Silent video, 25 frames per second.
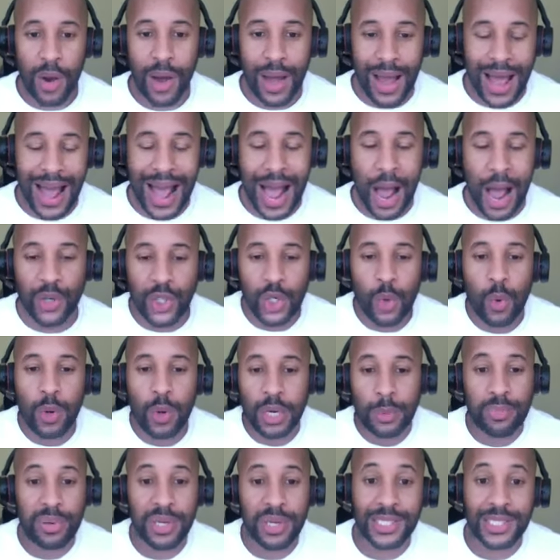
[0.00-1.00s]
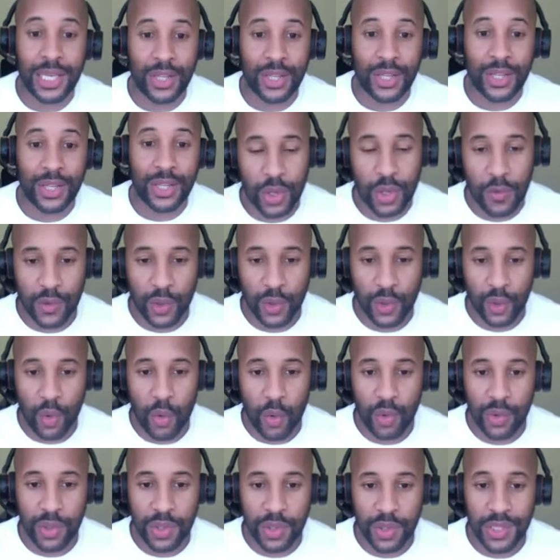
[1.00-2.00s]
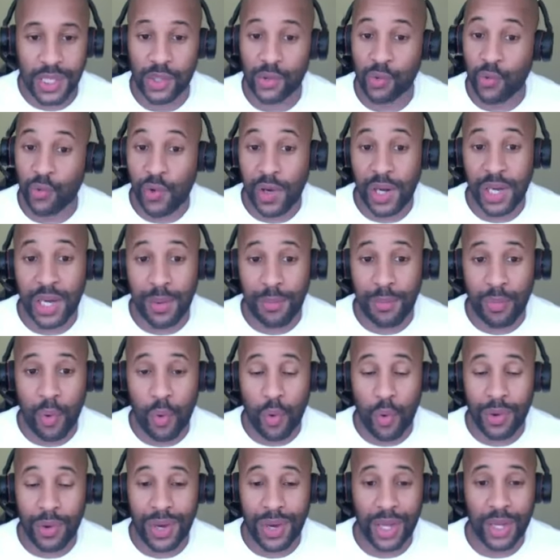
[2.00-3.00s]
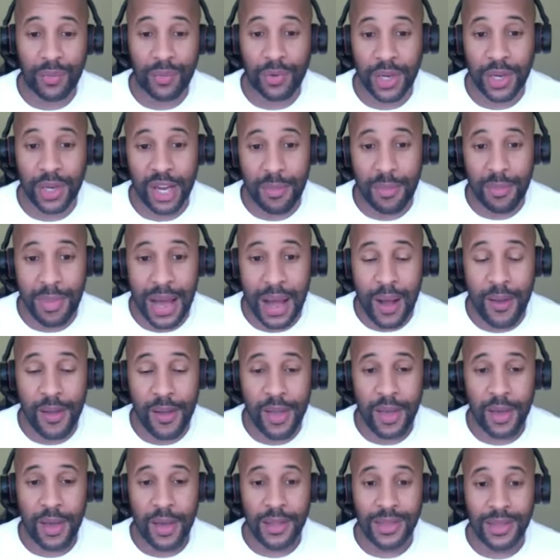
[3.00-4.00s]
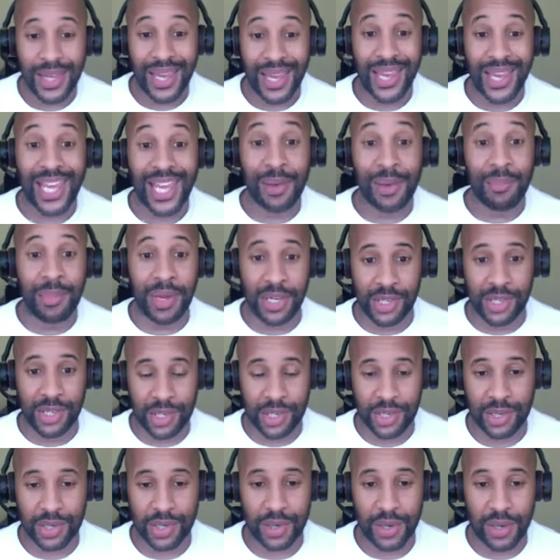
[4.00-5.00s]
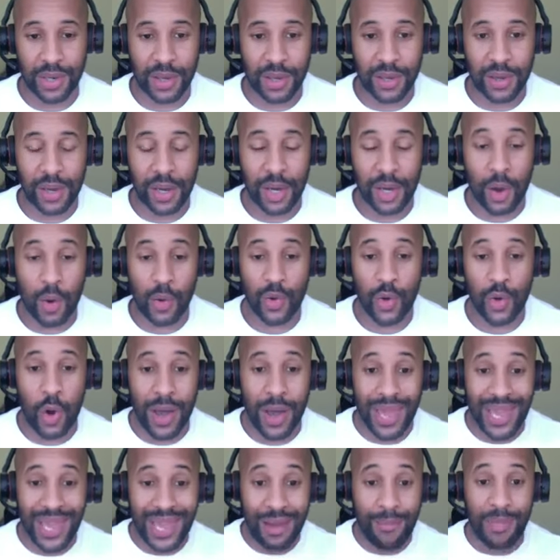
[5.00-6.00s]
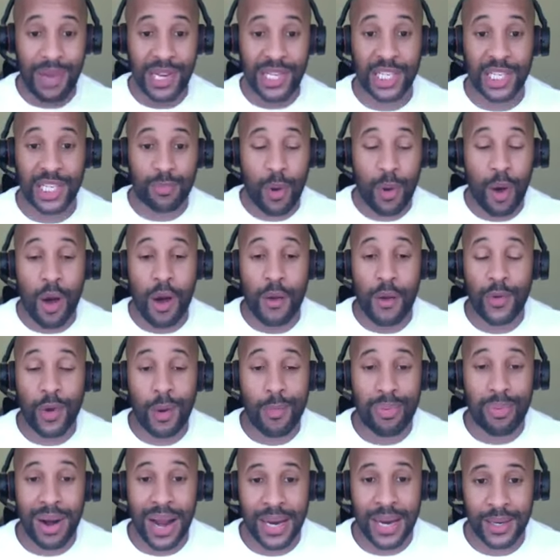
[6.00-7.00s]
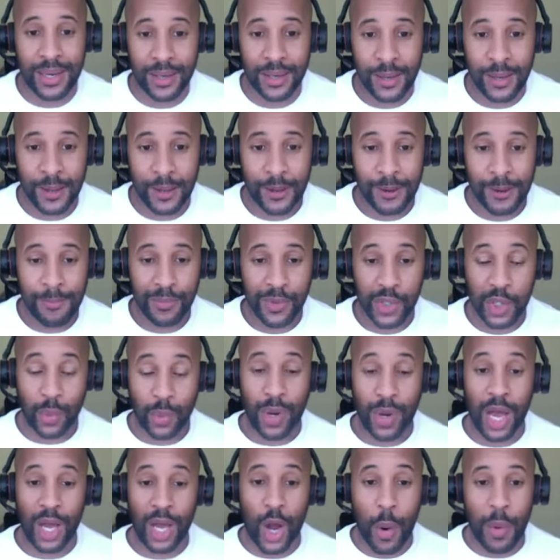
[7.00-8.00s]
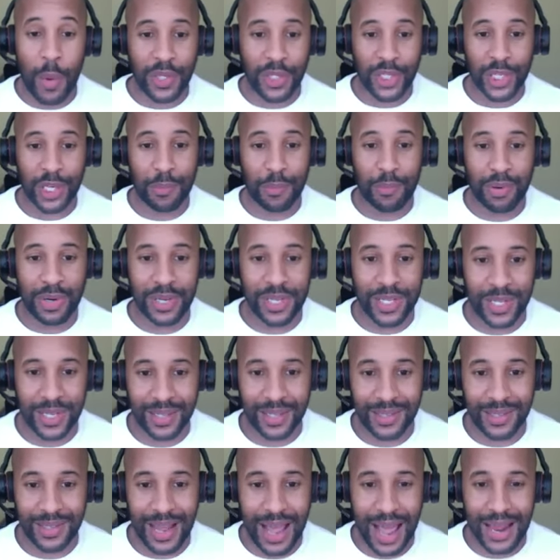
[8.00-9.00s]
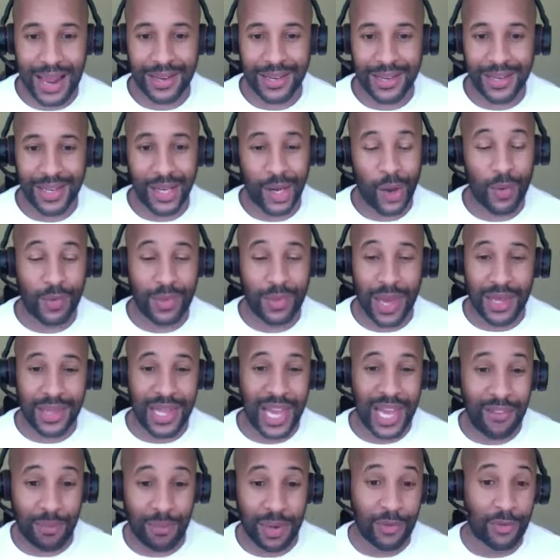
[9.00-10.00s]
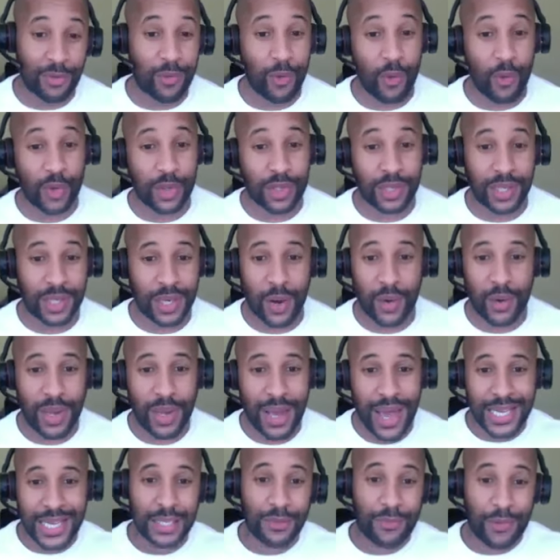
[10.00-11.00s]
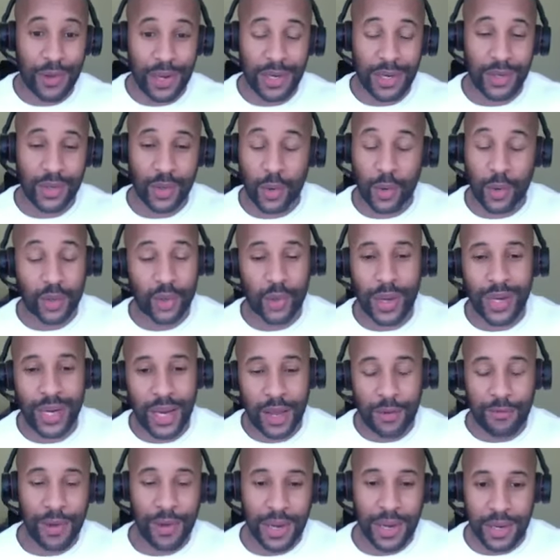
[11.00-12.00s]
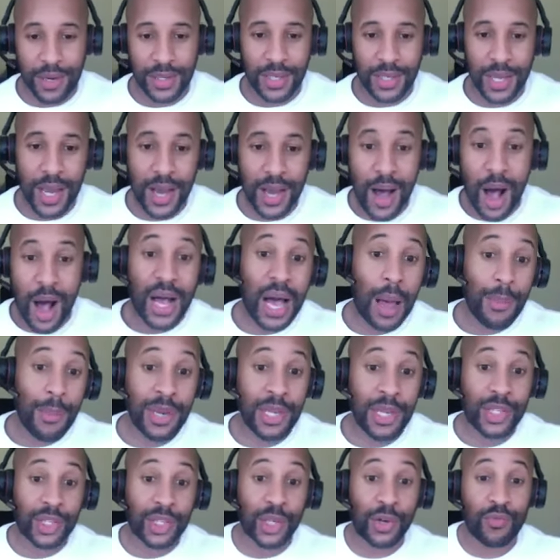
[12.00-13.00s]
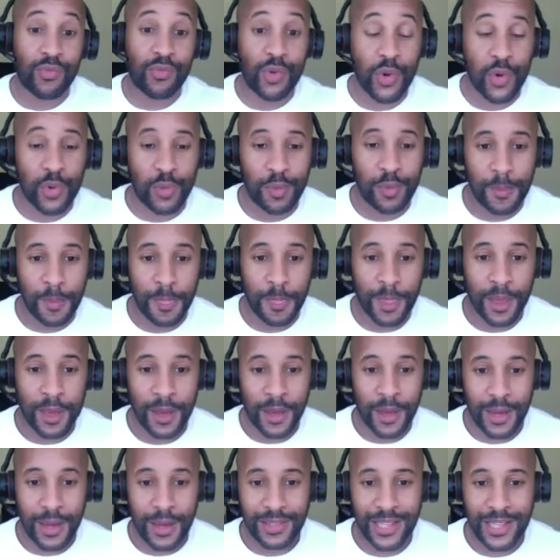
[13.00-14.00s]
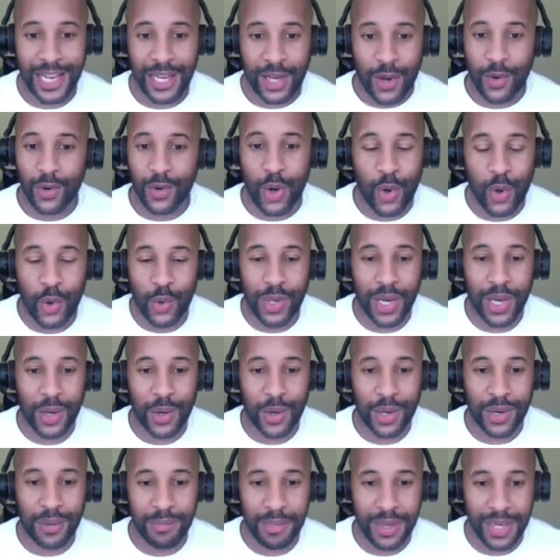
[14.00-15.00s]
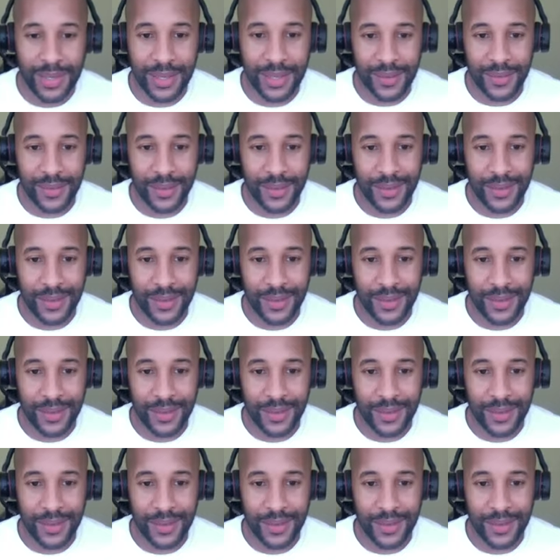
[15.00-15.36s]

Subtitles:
How do you want to present yourself to the audience? It's really important that you think about the image. Your image is part of your brand. So when I go into the prison and they've been forced, the ex-offenders, or sorry, the offenders are coming into the room, they don't know who they're going to meet.